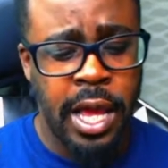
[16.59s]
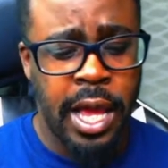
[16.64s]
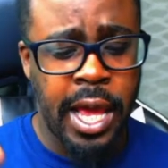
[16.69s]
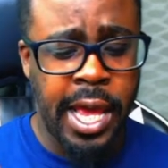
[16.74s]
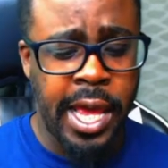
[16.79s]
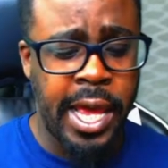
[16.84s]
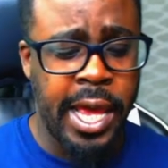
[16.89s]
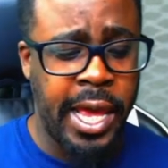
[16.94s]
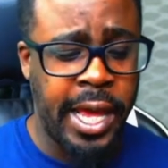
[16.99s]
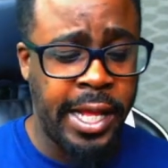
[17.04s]

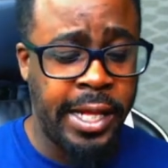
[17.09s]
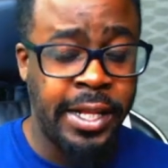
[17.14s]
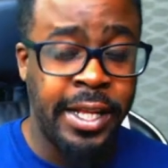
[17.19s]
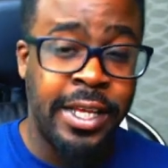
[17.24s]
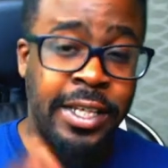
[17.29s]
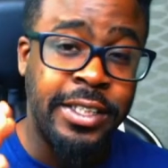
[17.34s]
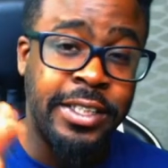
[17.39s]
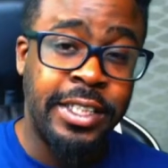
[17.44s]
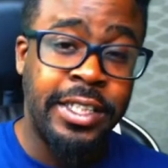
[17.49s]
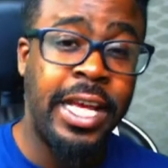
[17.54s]
and
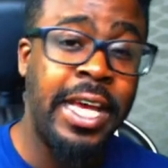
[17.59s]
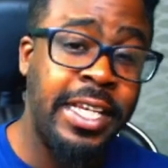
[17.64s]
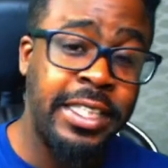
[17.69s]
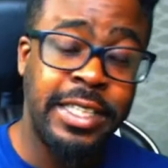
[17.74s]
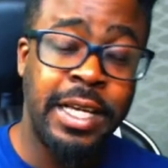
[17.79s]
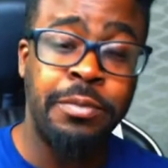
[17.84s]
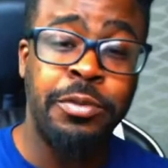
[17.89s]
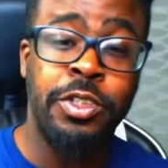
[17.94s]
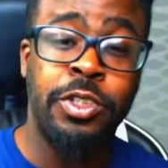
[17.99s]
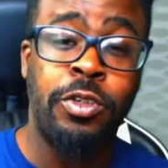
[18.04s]
today's
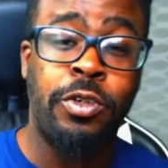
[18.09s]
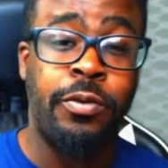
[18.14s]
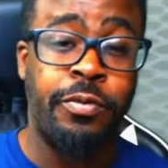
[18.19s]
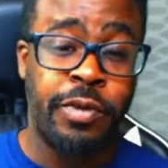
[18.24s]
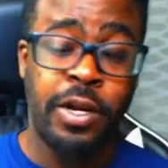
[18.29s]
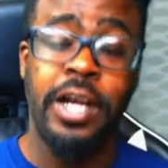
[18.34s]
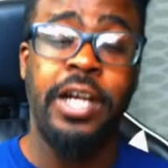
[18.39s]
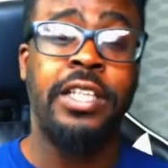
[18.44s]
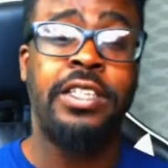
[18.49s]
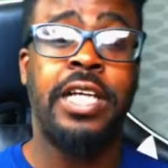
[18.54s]
episode, I'm
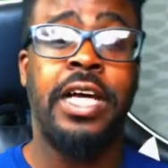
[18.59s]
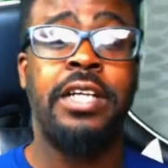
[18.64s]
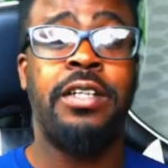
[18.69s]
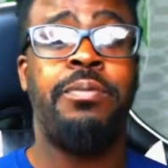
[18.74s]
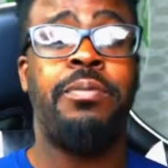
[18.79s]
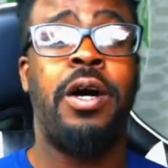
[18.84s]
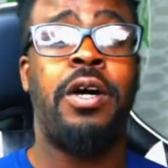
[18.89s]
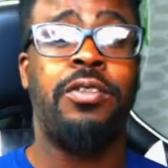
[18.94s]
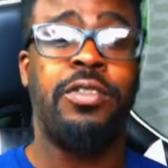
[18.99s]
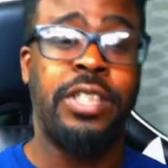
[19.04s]
very excited
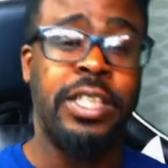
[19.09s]
about